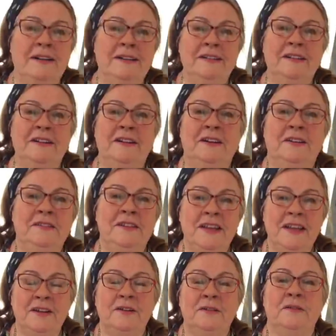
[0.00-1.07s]
You know, you
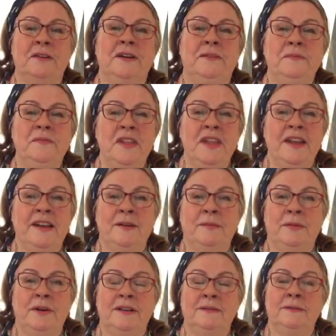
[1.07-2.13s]
get over it.
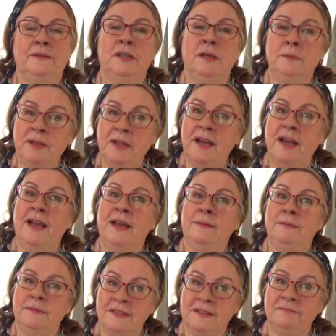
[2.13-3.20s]
But
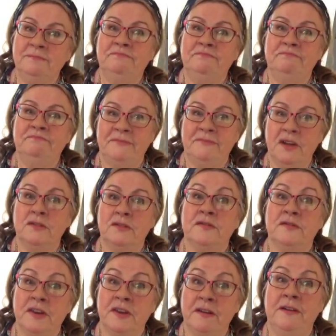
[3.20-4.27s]
sometimes there's
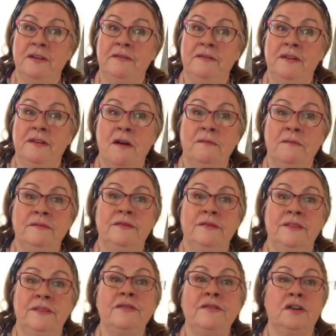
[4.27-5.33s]
very
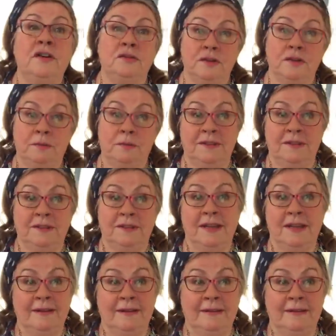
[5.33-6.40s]
difficult troubles
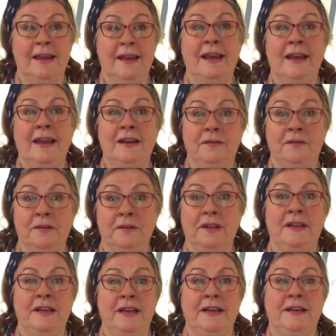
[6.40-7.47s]
and then you
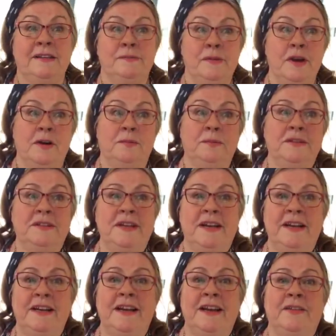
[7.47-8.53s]
really need some help to
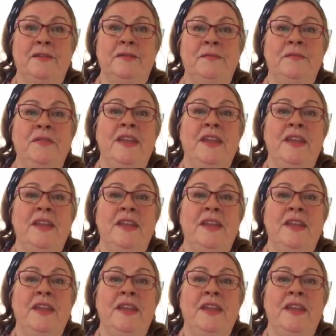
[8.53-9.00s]
stay together.